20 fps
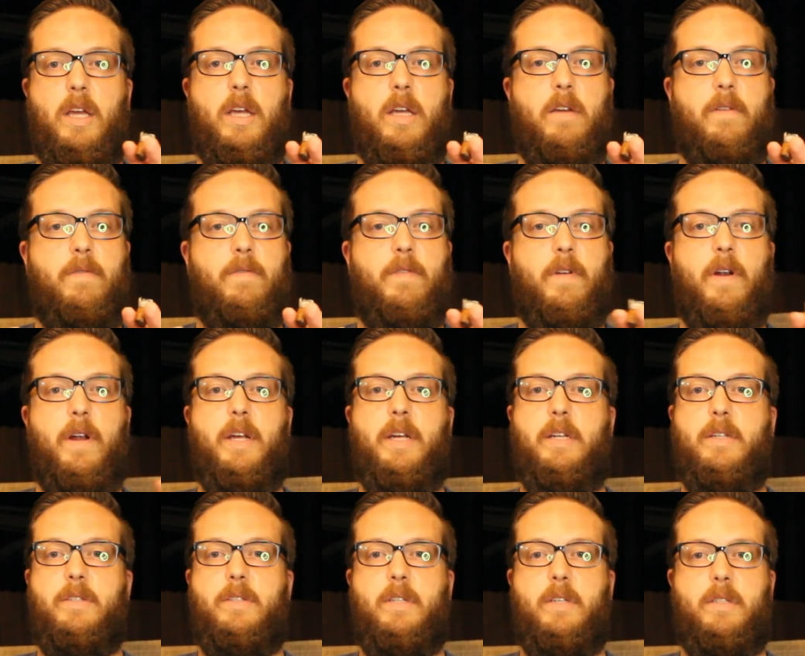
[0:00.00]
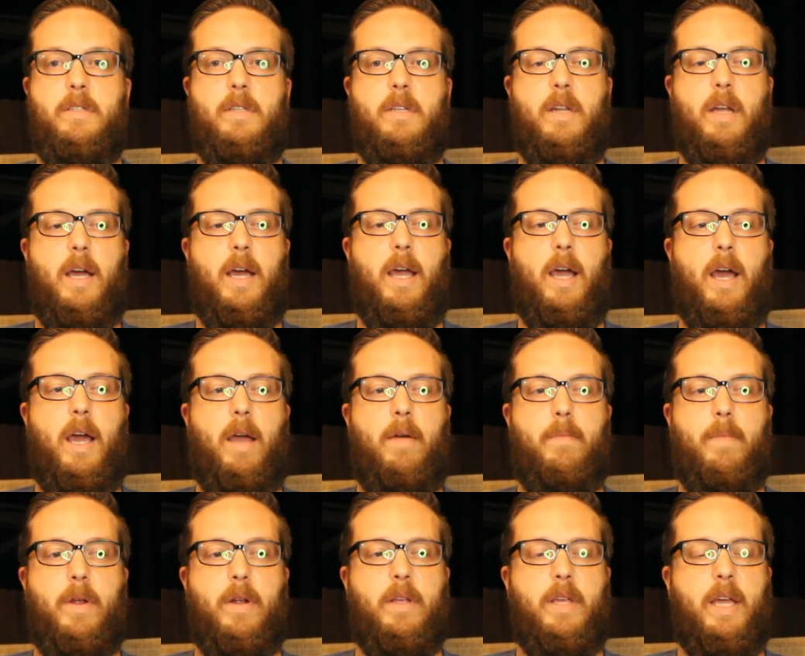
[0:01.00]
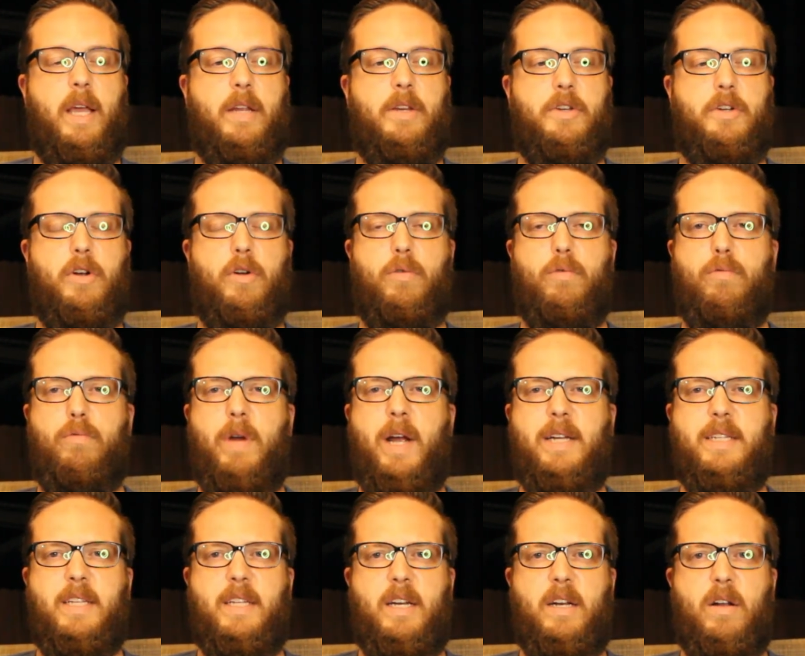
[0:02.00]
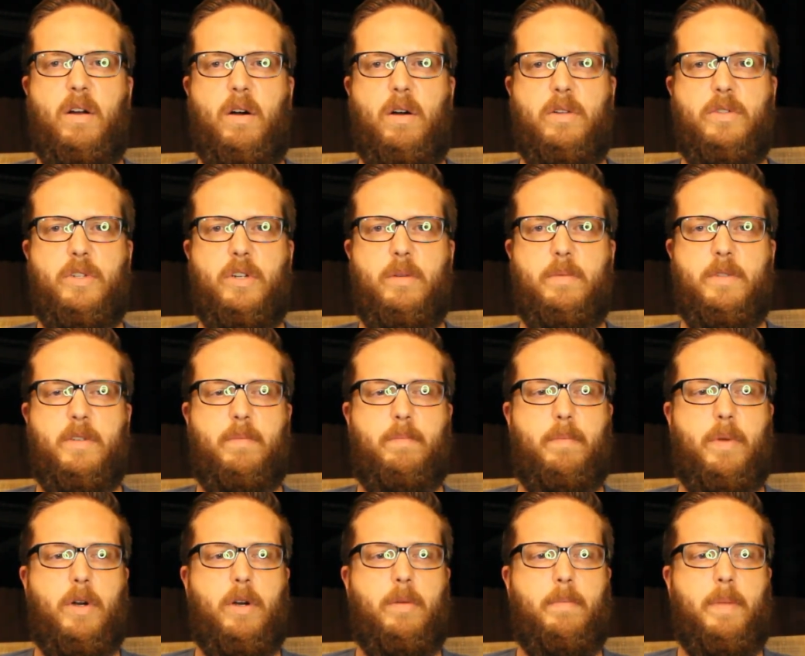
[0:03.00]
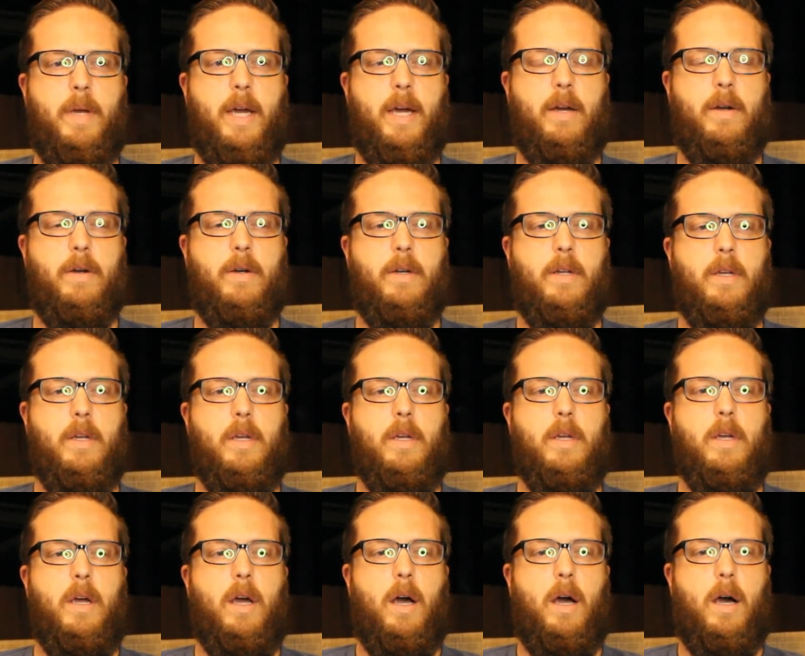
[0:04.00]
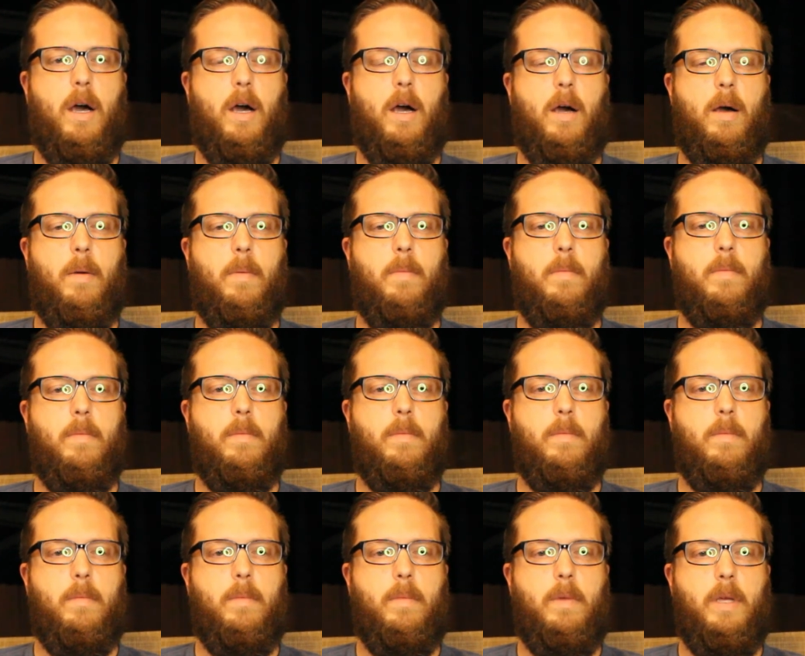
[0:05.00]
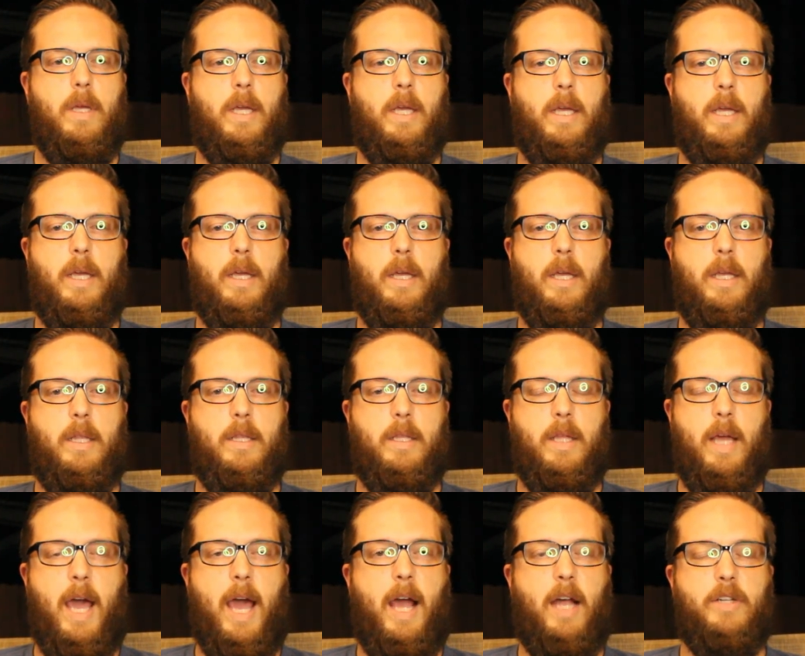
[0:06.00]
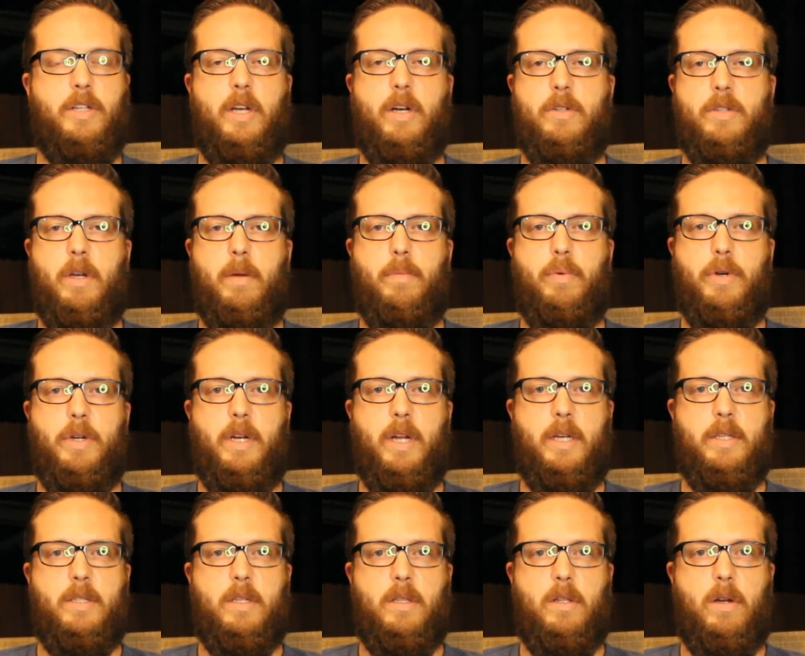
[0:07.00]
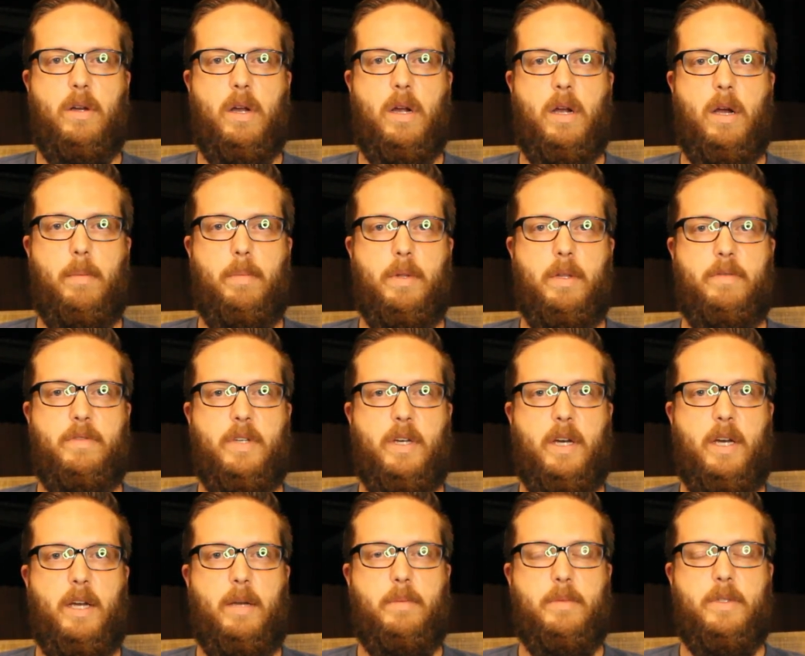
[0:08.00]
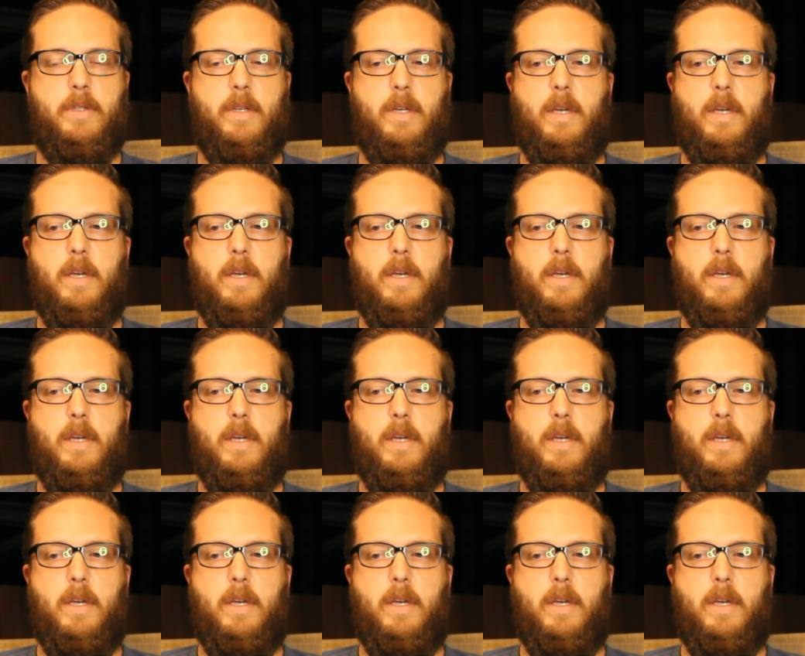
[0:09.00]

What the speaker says: very consistent. I barely had to correct it at all in terms of burn pattern. The ash held on pretty nice and long a couple of times.